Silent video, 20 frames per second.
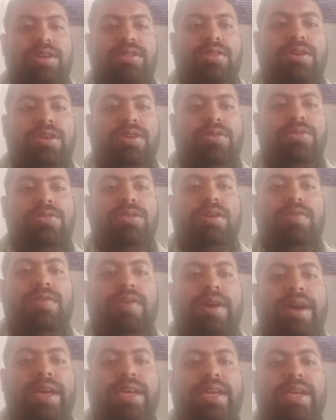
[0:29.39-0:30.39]
the use of
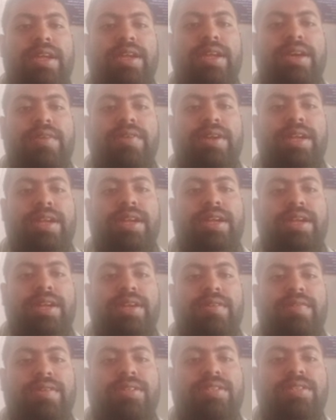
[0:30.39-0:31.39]
high yielding
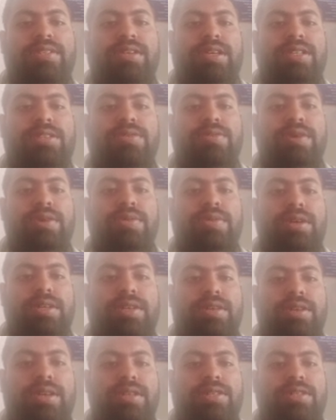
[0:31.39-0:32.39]
variety, which is
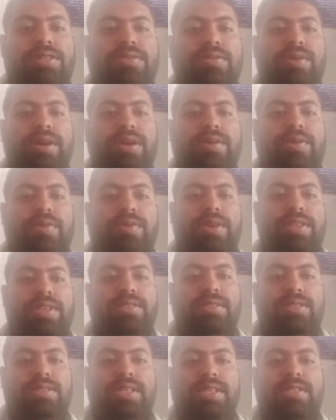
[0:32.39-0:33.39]
HYV
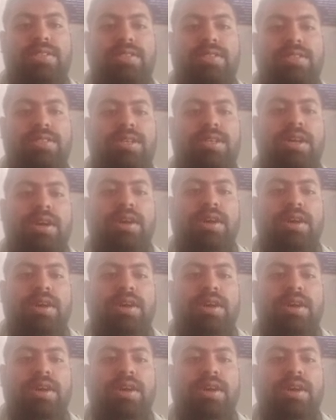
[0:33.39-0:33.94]
seeds,